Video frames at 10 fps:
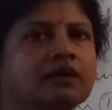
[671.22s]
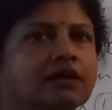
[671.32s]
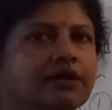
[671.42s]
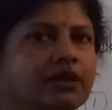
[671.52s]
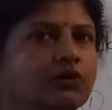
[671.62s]

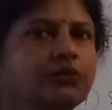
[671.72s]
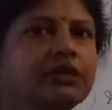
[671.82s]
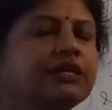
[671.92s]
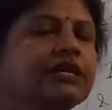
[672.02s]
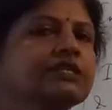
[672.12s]
Now,
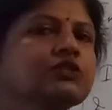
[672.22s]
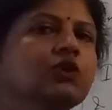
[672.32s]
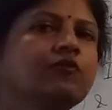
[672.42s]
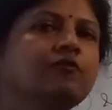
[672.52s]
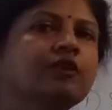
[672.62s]
in case
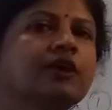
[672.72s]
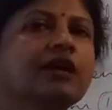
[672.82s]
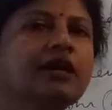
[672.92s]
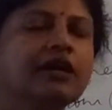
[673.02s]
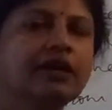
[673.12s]
of
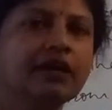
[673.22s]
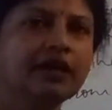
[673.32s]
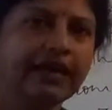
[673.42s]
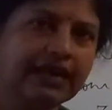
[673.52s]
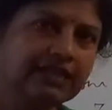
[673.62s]

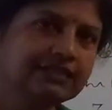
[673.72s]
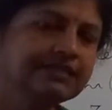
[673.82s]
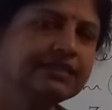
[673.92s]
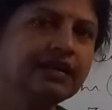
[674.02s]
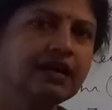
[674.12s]

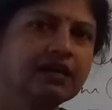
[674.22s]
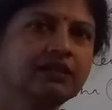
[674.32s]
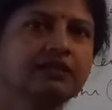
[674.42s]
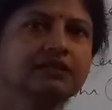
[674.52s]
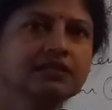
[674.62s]
LCR
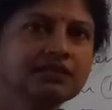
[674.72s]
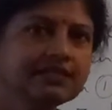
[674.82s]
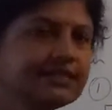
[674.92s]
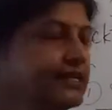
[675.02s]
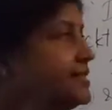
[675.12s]

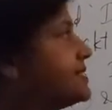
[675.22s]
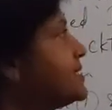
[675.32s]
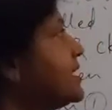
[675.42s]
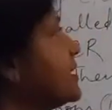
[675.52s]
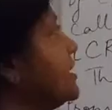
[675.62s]
series
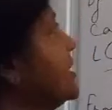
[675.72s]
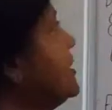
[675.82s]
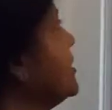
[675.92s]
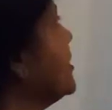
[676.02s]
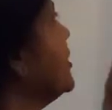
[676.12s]
circuit,
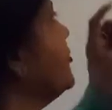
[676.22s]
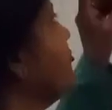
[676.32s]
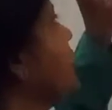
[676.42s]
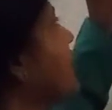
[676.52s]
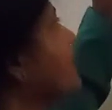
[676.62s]

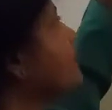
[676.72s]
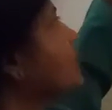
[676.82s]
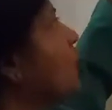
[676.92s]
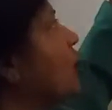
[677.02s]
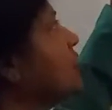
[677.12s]
we have
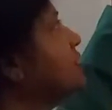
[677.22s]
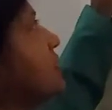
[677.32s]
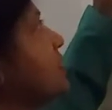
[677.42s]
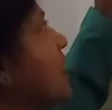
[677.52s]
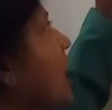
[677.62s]
got
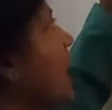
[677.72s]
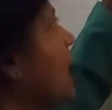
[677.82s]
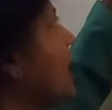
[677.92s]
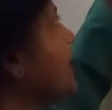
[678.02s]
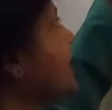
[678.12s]

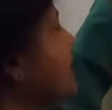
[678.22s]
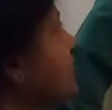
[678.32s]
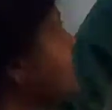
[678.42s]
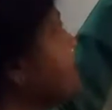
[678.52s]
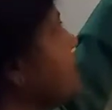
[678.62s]
I
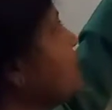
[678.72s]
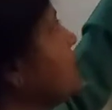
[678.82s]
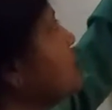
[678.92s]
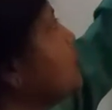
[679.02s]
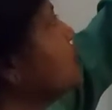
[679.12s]
is
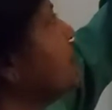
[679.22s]
equal to